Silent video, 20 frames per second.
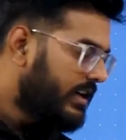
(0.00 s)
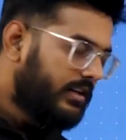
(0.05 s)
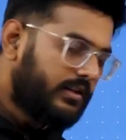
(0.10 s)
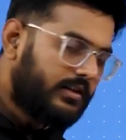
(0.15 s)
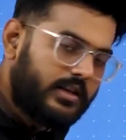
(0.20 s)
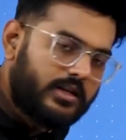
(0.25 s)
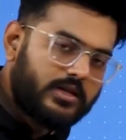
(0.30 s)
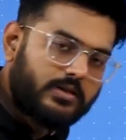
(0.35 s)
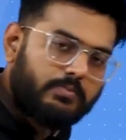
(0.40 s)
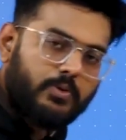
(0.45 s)

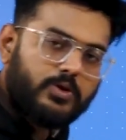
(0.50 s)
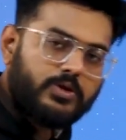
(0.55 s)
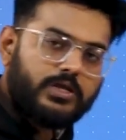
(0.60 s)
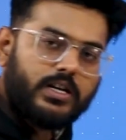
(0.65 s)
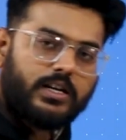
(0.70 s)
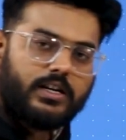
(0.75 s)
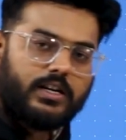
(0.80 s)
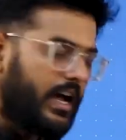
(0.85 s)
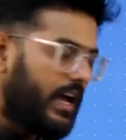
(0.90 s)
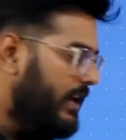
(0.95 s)
this
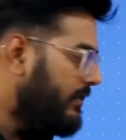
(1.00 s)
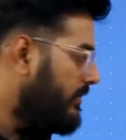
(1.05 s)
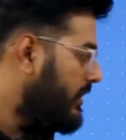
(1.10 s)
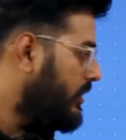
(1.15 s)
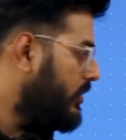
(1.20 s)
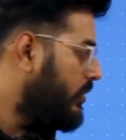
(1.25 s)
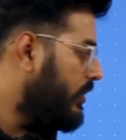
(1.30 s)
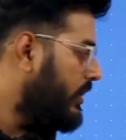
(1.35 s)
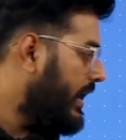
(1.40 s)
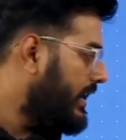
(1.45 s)
projectile
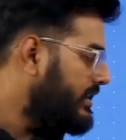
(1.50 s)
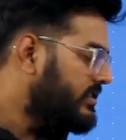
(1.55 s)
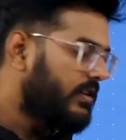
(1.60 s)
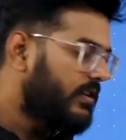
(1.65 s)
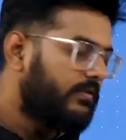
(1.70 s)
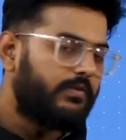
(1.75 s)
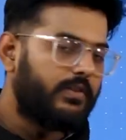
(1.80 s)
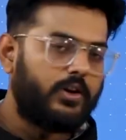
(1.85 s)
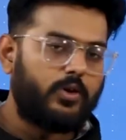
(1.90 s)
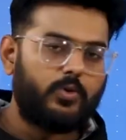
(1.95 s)
will collide
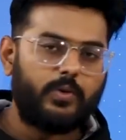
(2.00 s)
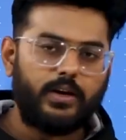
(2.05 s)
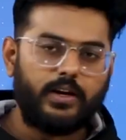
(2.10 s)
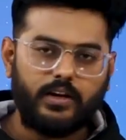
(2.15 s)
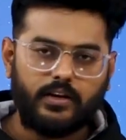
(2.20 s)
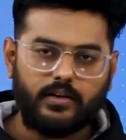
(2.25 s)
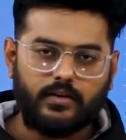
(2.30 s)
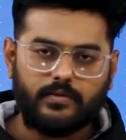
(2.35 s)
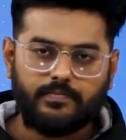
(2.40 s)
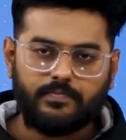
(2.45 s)
somewhere over
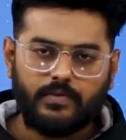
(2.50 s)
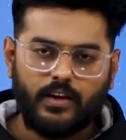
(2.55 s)
here.